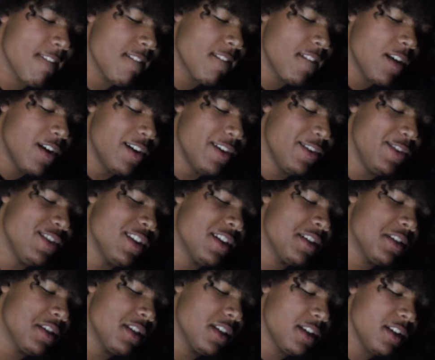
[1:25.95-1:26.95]
Are you John
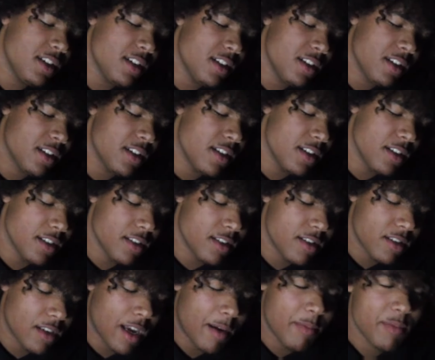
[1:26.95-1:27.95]
Cena? Because
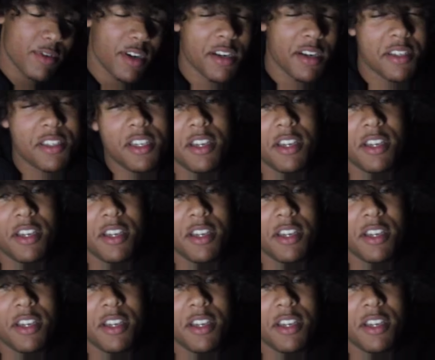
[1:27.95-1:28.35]
I'm trying to see your